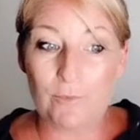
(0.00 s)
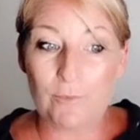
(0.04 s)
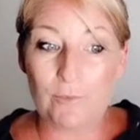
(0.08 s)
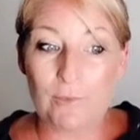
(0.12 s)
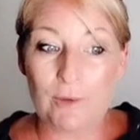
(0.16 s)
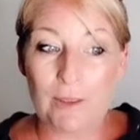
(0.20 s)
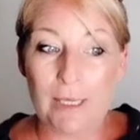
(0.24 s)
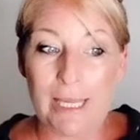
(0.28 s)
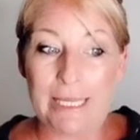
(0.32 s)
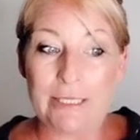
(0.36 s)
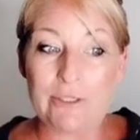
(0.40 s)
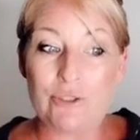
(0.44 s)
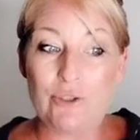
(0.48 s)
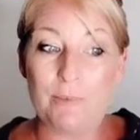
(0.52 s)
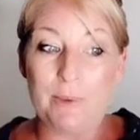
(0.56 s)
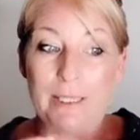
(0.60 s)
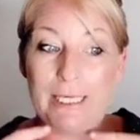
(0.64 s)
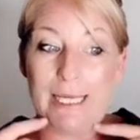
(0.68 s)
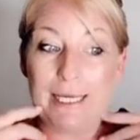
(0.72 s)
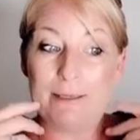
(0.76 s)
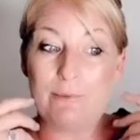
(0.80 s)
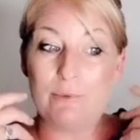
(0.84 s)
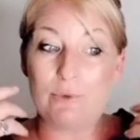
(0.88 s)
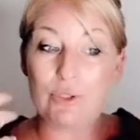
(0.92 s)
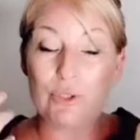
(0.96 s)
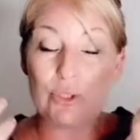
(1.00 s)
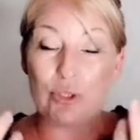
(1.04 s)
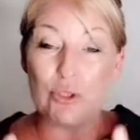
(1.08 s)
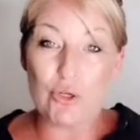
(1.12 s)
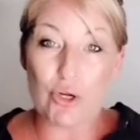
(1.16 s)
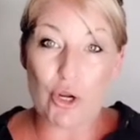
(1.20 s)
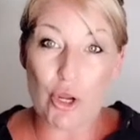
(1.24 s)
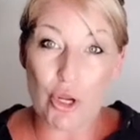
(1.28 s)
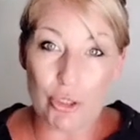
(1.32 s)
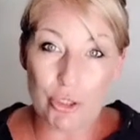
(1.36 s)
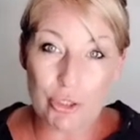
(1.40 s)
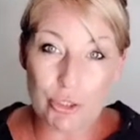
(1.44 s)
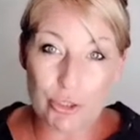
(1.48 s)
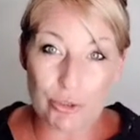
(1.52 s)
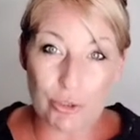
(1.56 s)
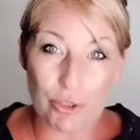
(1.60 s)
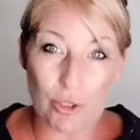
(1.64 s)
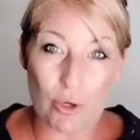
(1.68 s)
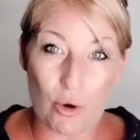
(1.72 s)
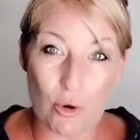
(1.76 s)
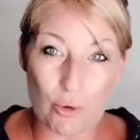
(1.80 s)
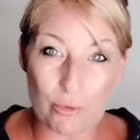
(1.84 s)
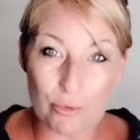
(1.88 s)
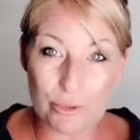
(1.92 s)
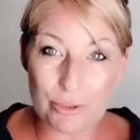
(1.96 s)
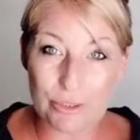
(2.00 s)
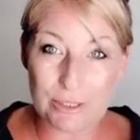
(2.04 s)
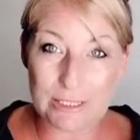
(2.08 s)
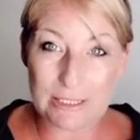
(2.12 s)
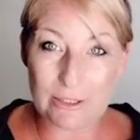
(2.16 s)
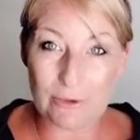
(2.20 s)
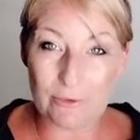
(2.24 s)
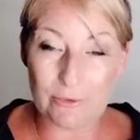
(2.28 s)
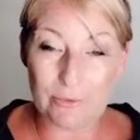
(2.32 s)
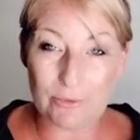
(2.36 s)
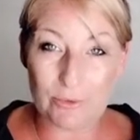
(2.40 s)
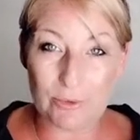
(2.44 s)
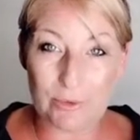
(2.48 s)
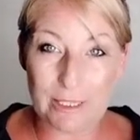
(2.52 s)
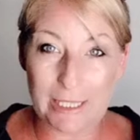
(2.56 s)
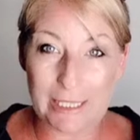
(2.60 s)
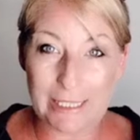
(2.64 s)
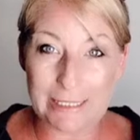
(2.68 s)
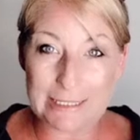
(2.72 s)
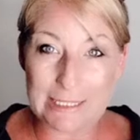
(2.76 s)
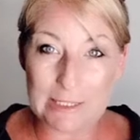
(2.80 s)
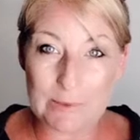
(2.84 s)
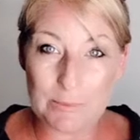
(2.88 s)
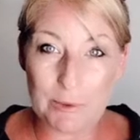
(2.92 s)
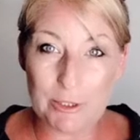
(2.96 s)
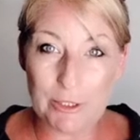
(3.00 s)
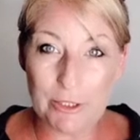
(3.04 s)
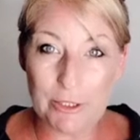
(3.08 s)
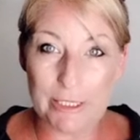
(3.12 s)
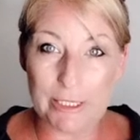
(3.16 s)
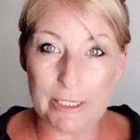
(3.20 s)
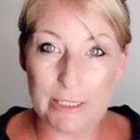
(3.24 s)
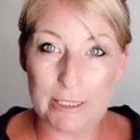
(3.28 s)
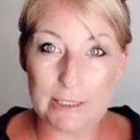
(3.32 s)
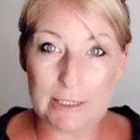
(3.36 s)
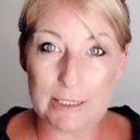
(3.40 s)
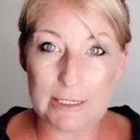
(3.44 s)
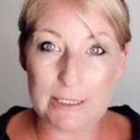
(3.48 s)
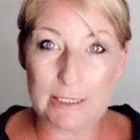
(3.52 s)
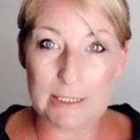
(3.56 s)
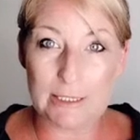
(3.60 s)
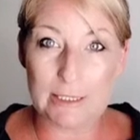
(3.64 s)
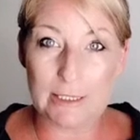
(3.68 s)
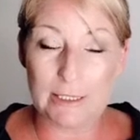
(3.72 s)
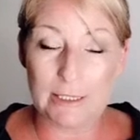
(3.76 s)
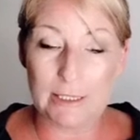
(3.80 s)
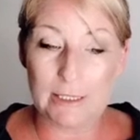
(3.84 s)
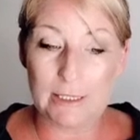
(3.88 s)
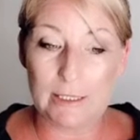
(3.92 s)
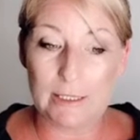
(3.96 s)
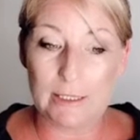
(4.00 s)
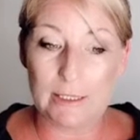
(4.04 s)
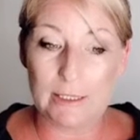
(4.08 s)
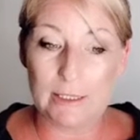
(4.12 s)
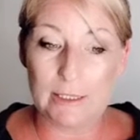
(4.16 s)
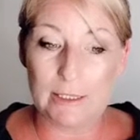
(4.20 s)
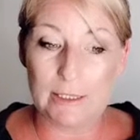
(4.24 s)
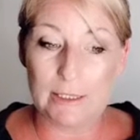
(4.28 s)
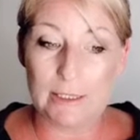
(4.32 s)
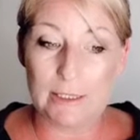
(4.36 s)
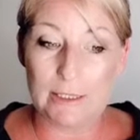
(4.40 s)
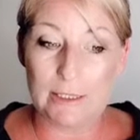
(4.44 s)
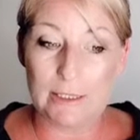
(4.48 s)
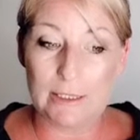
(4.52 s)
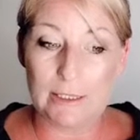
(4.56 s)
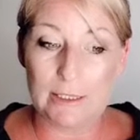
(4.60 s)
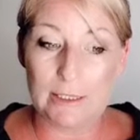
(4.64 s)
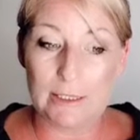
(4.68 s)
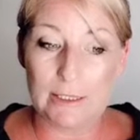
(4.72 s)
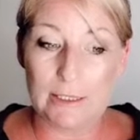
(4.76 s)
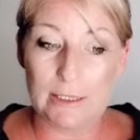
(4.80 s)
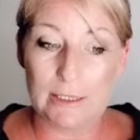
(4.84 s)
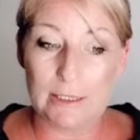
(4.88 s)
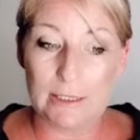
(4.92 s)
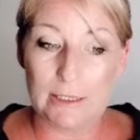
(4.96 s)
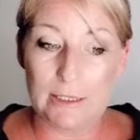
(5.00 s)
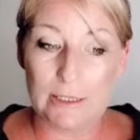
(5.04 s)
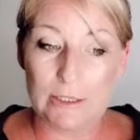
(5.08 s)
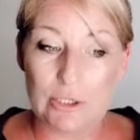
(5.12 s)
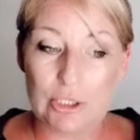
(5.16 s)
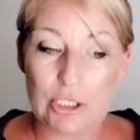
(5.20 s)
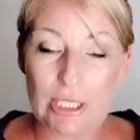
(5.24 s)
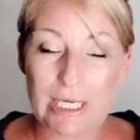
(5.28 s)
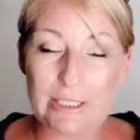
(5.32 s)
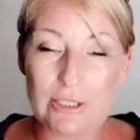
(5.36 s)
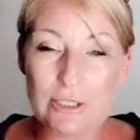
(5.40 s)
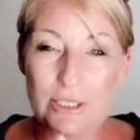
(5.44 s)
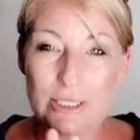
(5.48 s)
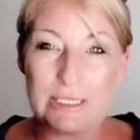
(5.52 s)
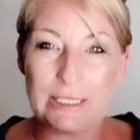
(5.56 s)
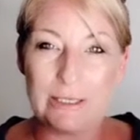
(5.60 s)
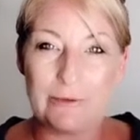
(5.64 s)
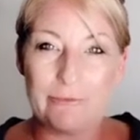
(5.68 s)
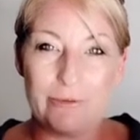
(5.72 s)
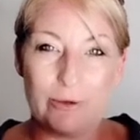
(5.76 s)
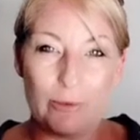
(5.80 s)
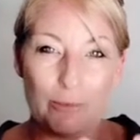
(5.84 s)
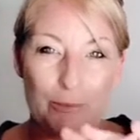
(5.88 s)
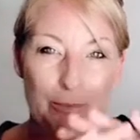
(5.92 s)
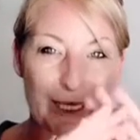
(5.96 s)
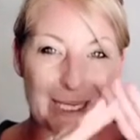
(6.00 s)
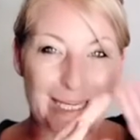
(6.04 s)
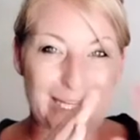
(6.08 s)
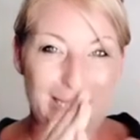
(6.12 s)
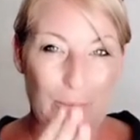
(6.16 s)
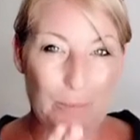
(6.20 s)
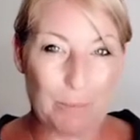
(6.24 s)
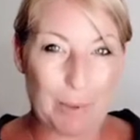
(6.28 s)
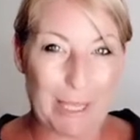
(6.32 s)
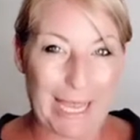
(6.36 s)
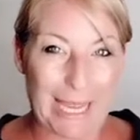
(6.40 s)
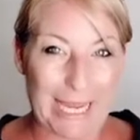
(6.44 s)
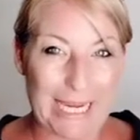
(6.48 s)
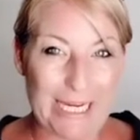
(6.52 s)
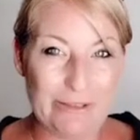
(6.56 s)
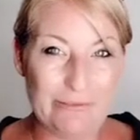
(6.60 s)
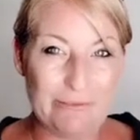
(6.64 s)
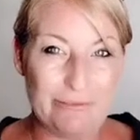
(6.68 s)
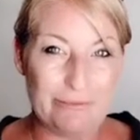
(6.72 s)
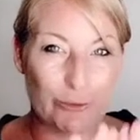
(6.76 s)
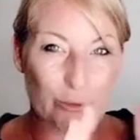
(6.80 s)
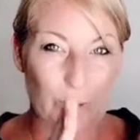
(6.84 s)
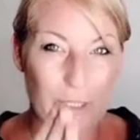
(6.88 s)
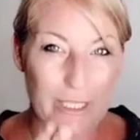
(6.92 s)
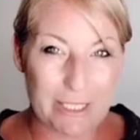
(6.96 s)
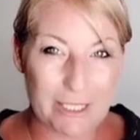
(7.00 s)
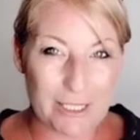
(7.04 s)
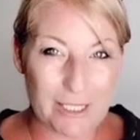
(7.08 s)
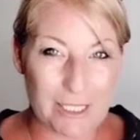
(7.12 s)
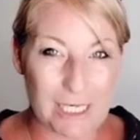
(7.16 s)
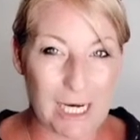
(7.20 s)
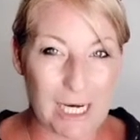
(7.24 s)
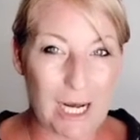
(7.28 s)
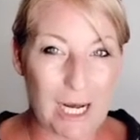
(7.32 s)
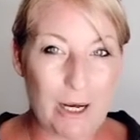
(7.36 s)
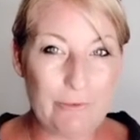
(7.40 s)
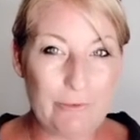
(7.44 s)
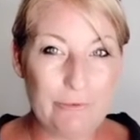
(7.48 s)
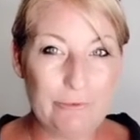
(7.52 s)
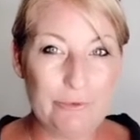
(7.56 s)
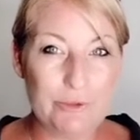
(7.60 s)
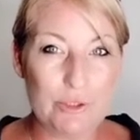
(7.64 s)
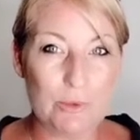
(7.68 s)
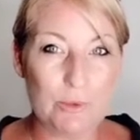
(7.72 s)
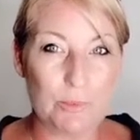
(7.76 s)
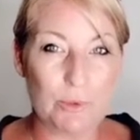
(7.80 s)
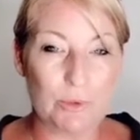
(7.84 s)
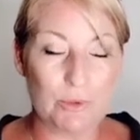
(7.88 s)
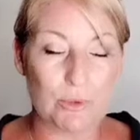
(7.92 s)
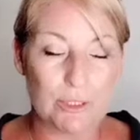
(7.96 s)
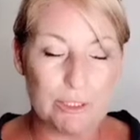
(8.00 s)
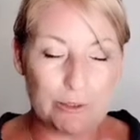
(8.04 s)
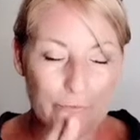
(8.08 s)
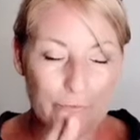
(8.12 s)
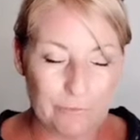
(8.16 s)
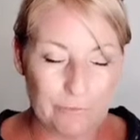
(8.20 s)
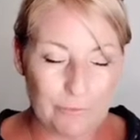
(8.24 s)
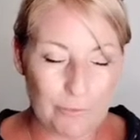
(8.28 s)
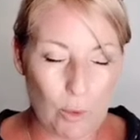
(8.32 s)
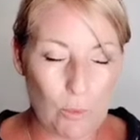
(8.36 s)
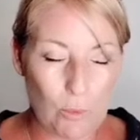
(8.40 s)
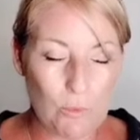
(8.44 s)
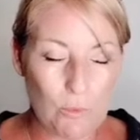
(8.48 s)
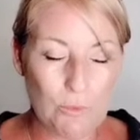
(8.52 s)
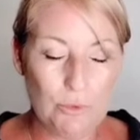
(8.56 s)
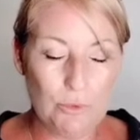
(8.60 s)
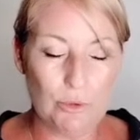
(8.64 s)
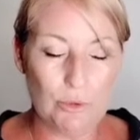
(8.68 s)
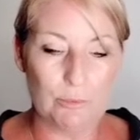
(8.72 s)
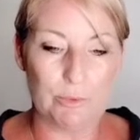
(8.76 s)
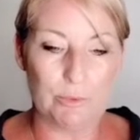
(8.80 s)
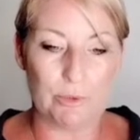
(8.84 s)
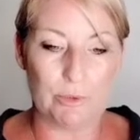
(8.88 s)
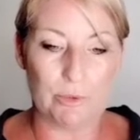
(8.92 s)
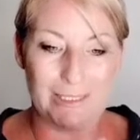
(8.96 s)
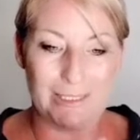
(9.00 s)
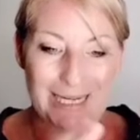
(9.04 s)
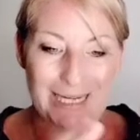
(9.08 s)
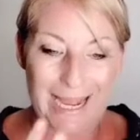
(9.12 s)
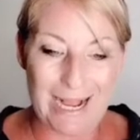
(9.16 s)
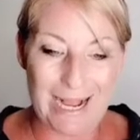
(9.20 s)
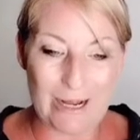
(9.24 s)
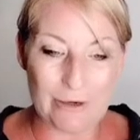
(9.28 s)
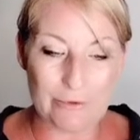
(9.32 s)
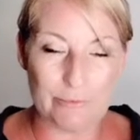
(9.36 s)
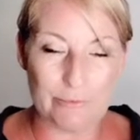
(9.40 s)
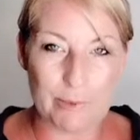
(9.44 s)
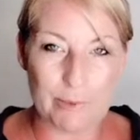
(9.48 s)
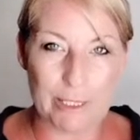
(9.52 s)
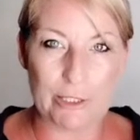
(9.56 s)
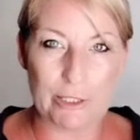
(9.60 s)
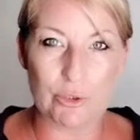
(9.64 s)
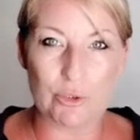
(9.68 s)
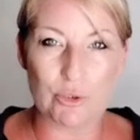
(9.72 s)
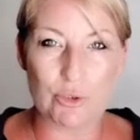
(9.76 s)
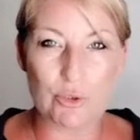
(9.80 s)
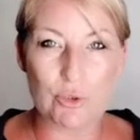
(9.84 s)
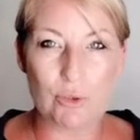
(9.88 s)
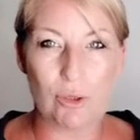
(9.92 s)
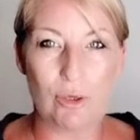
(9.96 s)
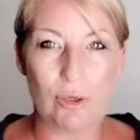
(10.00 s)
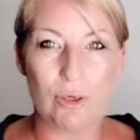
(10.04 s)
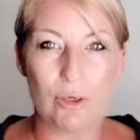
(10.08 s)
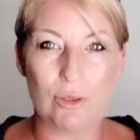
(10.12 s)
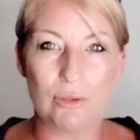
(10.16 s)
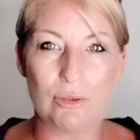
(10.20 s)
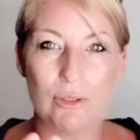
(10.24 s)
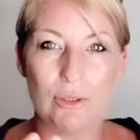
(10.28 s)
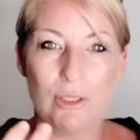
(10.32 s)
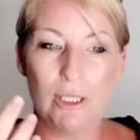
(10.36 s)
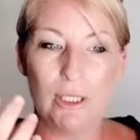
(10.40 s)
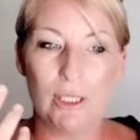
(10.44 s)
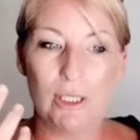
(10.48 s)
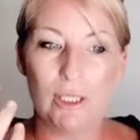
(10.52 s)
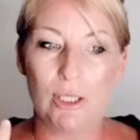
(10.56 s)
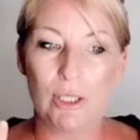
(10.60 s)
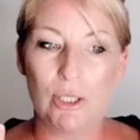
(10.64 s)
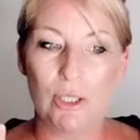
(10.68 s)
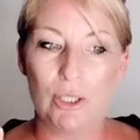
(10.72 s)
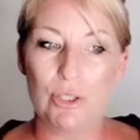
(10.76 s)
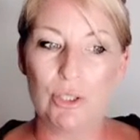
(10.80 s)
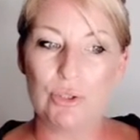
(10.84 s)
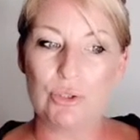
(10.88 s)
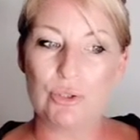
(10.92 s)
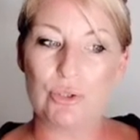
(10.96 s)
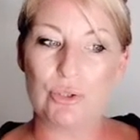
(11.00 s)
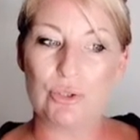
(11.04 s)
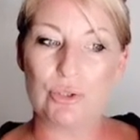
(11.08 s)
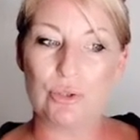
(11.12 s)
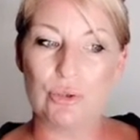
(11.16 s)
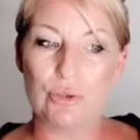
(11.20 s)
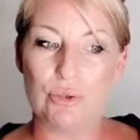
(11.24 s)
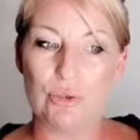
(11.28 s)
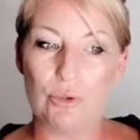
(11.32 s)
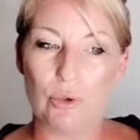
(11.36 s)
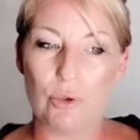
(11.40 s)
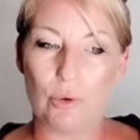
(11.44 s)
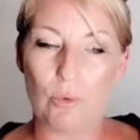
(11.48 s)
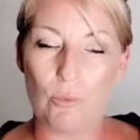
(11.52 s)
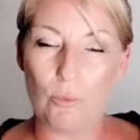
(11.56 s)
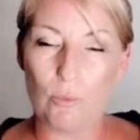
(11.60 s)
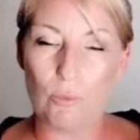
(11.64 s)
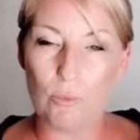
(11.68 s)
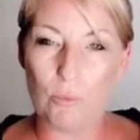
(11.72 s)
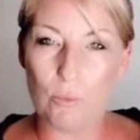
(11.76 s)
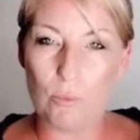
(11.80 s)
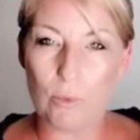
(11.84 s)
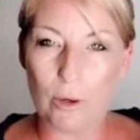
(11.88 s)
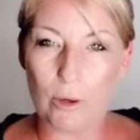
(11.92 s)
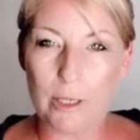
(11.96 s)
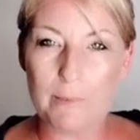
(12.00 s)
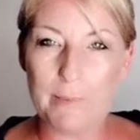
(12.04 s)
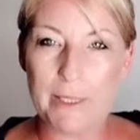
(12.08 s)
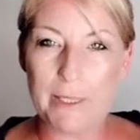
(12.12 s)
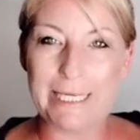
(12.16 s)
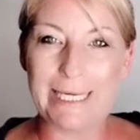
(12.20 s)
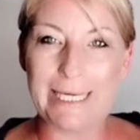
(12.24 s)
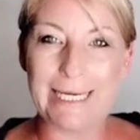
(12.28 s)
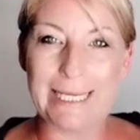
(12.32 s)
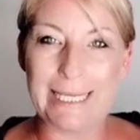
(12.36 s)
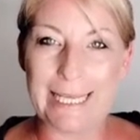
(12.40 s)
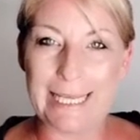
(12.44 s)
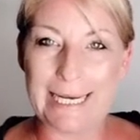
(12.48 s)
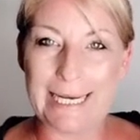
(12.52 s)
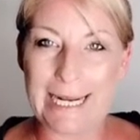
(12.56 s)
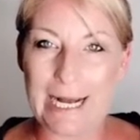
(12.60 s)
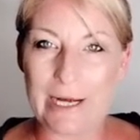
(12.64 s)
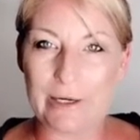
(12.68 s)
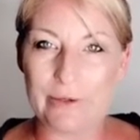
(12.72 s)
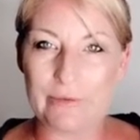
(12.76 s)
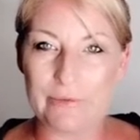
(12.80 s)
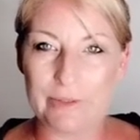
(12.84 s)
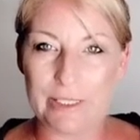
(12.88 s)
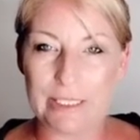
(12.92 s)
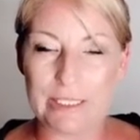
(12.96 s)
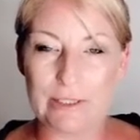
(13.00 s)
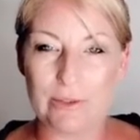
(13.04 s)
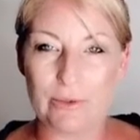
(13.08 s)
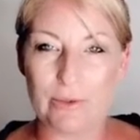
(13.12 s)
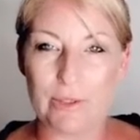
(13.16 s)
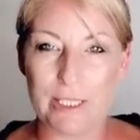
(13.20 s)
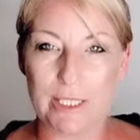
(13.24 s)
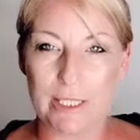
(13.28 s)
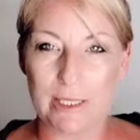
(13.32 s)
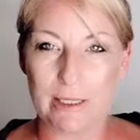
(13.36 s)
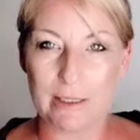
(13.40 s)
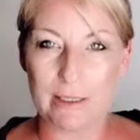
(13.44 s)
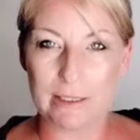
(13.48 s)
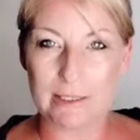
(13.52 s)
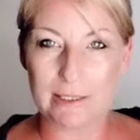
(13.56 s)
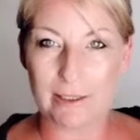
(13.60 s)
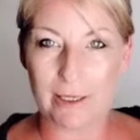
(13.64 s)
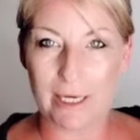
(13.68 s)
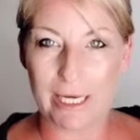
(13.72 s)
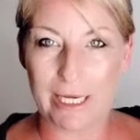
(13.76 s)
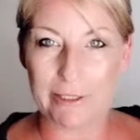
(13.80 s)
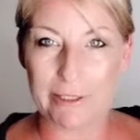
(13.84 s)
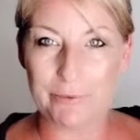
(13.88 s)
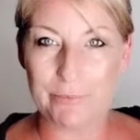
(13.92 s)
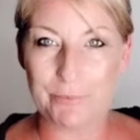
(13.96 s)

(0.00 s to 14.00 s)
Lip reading: and to be able to nurture and hold yourself through that experience changes it from being painful and uncomfortable and vulnerable and out of my control to what am I going to get out of this on the other side?